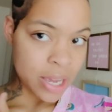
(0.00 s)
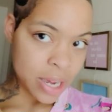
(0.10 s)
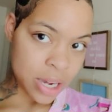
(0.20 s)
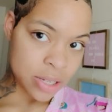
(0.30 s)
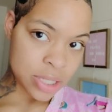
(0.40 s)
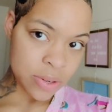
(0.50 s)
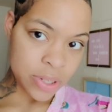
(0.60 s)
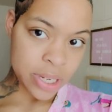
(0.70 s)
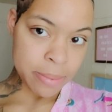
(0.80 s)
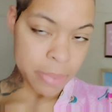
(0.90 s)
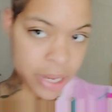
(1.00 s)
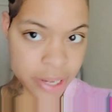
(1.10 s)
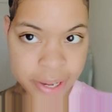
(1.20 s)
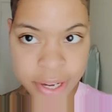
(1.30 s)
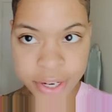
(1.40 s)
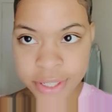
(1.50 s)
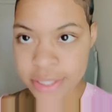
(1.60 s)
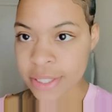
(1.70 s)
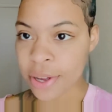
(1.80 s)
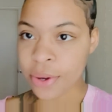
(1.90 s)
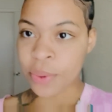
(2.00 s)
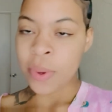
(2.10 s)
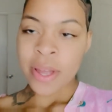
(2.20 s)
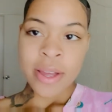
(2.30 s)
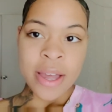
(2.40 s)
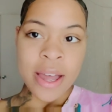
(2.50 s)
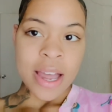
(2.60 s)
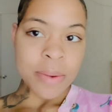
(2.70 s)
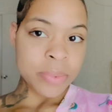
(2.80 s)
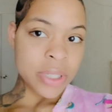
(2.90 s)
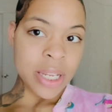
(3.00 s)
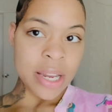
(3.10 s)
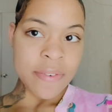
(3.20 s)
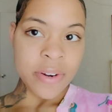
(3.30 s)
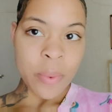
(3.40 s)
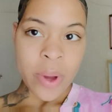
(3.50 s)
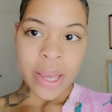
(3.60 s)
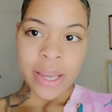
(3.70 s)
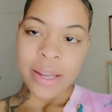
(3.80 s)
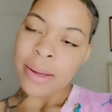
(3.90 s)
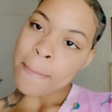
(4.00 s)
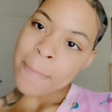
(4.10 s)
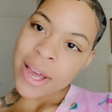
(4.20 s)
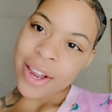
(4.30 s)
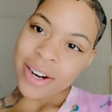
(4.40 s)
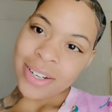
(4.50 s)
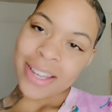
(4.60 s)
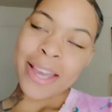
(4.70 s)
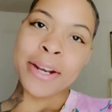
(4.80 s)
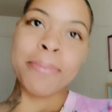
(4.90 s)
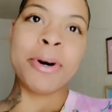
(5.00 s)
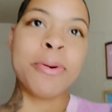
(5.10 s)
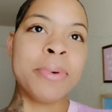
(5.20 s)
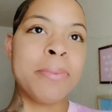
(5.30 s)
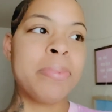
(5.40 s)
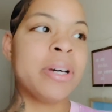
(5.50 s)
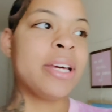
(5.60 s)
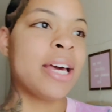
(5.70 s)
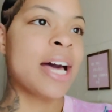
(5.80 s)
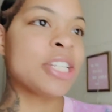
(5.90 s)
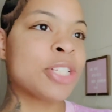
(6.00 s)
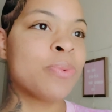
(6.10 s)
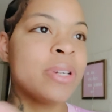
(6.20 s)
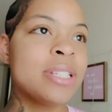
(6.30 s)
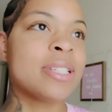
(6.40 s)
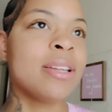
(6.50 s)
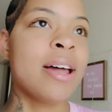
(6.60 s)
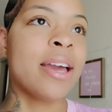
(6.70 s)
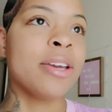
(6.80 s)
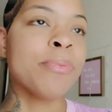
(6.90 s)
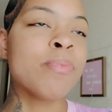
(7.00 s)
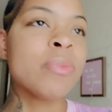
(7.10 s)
I also did my hair. So I'm really loving the way my hair look at the moment. But I just wanted to like,